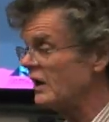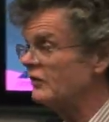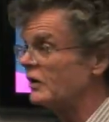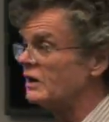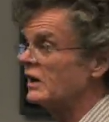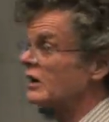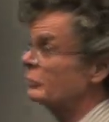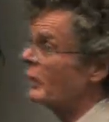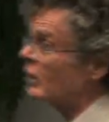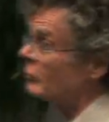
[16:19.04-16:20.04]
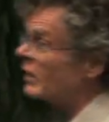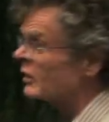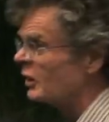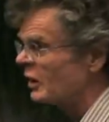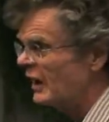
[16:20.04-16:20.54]
favorite
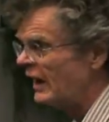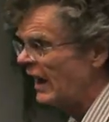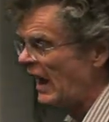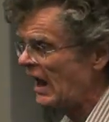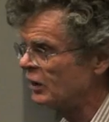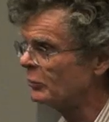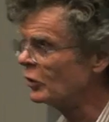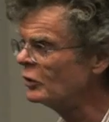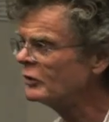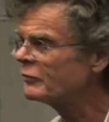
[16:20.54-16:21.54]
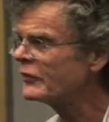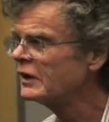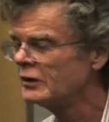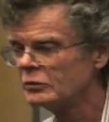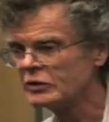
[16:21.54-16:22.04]
experimental animal,
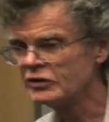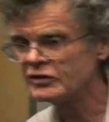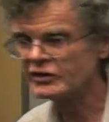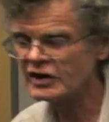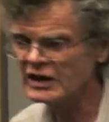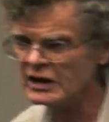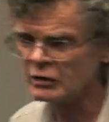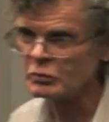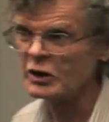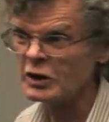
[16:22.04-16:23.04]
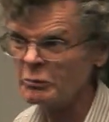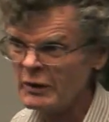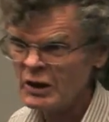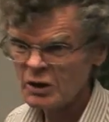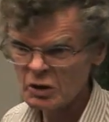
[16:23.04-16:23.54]
which is a tiny little worm
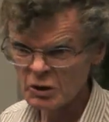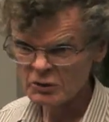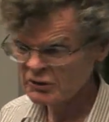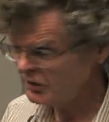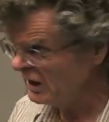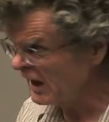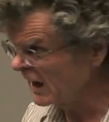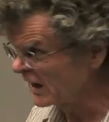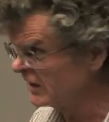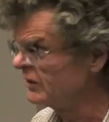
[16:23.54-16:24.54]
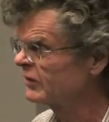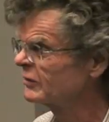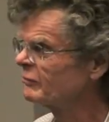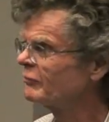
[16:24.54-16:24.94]
called C. elegans.